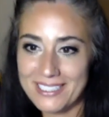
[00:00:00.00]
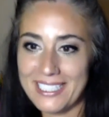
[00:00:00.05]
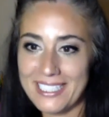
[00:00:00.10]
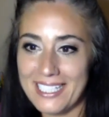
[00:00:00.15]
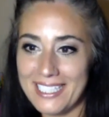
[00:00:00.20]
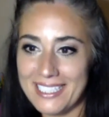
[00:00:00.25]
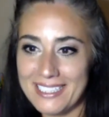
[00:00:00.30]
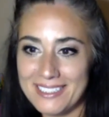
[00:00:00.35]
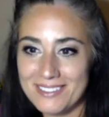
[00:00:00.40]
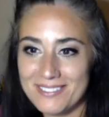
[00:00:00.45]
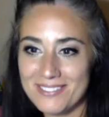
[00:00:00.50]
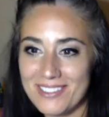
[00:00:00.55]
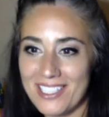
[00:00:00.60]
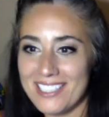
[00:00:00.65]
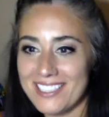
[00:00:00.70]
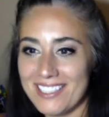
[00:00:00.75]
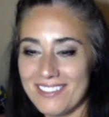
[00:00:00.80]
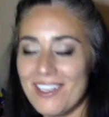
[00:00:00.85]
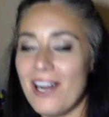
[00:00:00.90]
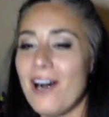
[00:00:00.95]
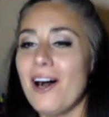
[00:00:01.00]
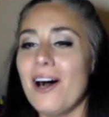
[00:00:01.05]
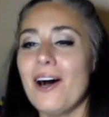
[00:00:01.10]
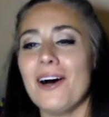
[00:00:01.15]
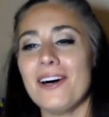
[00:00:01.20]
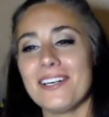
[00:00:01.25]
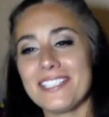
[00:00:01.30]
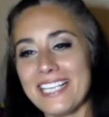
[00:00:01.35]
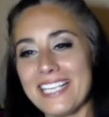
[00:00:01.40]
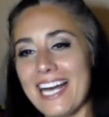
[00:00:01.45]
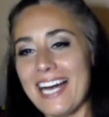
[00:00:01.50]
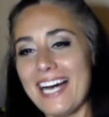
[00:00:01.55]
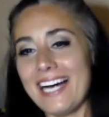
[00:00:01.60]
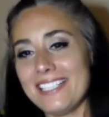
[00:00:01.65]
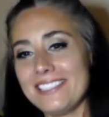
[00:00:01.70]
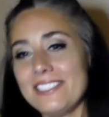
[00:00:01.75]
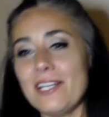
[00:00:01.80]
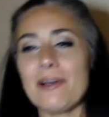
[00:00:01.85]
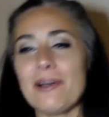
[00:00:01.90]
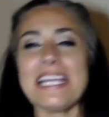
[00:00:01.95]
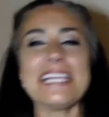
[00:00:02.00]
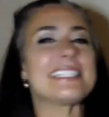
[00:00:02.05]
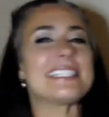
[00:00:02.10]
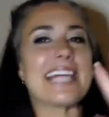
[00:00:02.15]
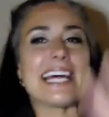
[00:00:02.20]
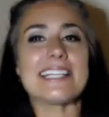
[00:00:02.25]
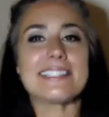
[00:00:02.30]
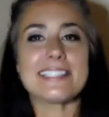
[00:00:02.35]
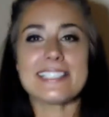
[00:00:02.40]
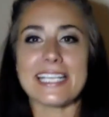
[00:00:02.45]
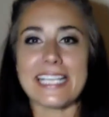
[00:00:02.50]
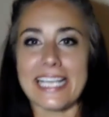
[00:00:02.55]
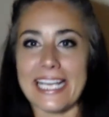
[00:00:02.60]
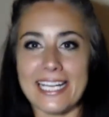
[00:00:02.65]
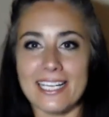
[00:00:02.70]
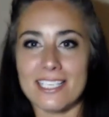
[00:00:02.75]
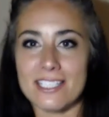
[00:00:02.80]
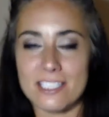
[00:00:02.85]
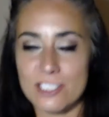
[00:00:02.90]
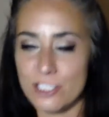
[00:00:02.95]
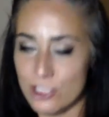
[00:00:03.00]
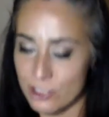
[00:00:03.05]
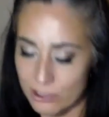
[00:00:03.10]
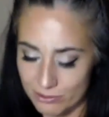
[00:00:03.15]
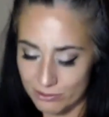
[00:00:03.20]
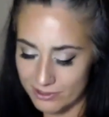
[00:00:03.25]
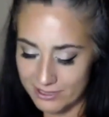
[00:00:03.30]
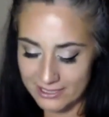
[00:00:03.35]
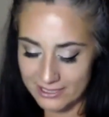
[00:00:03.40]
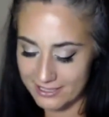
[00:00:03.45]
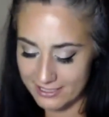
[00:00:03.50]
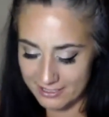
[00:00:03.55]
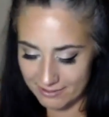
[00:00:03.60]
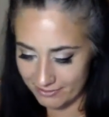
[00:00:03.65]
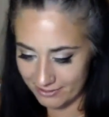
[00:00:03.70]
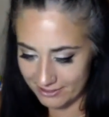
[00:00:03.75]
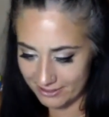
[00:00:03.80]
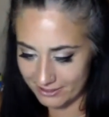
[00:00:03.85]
Oh, yeah. No, that's the king of the Jews. That's different.